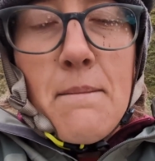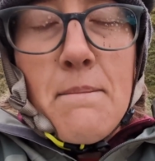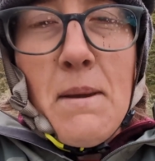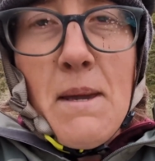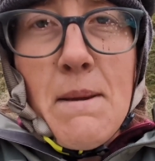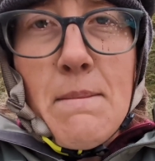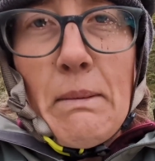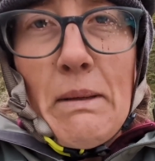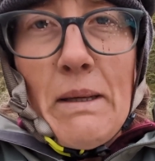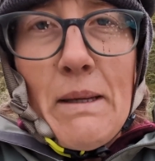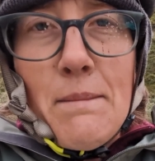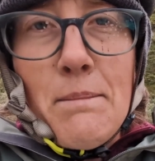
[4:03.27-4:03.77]

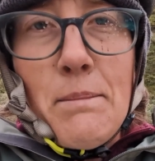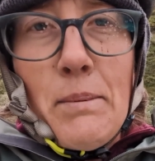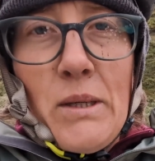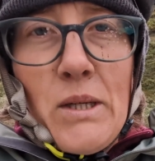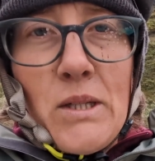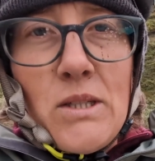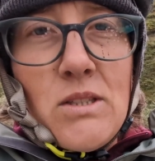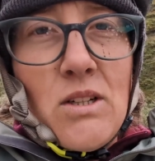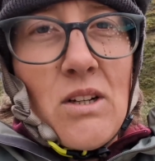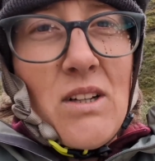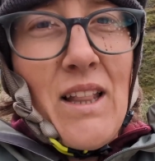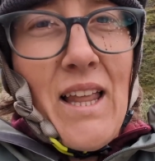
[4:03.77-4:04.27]
people in
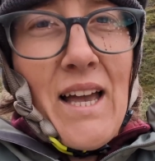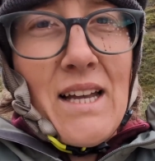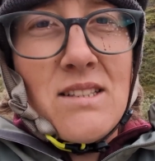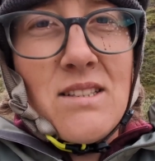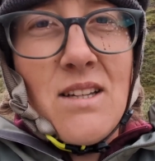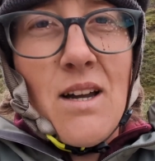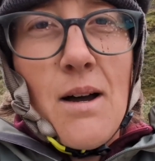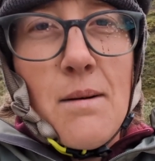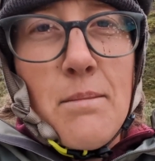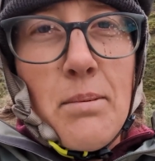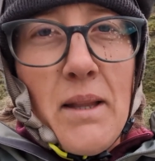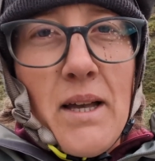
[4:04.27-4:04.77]
books are
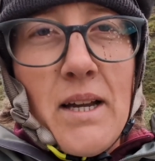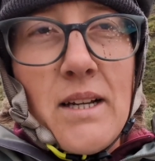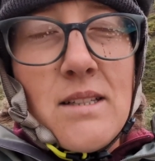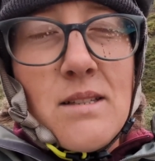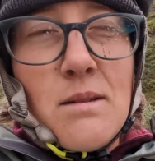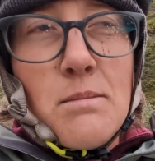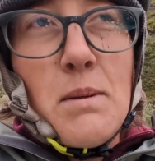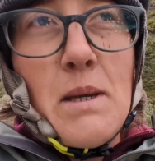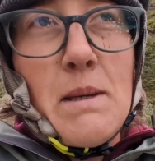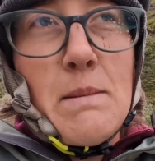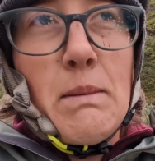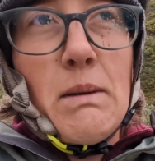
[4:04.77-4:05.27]
less
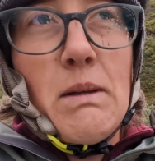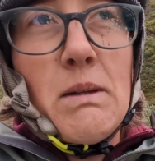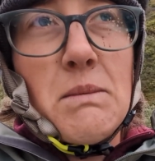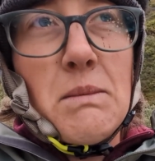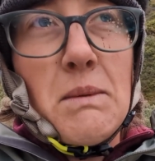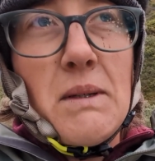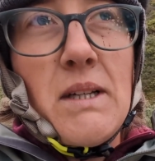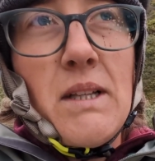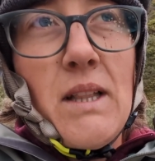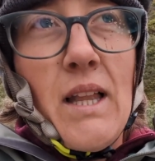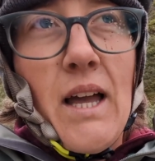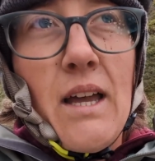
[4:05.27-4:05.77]
complex than people in
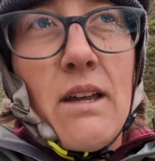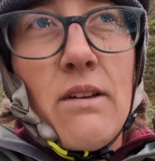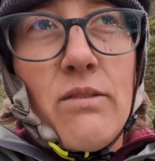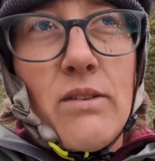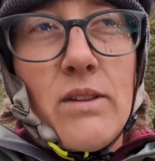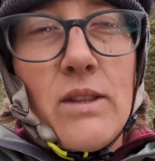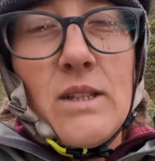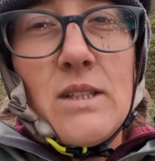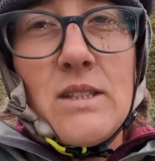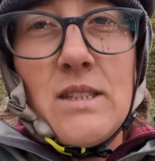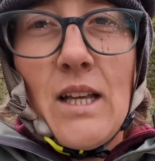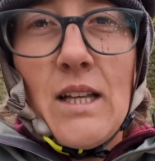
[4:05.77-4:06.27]
real life,
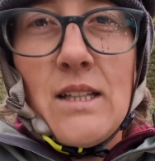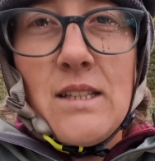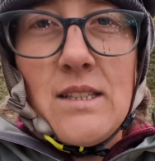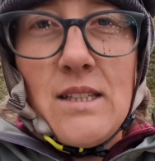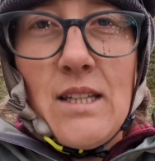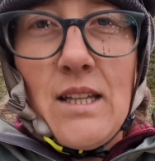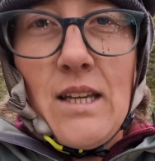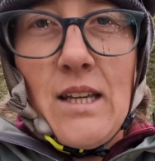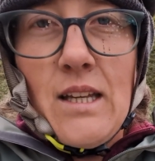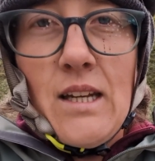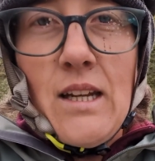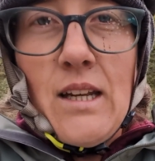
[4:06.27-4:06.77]
in the
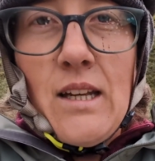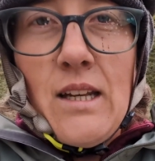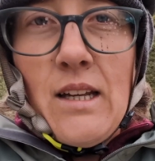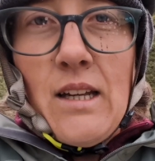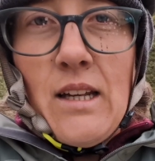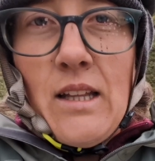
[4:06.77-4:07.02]
sense that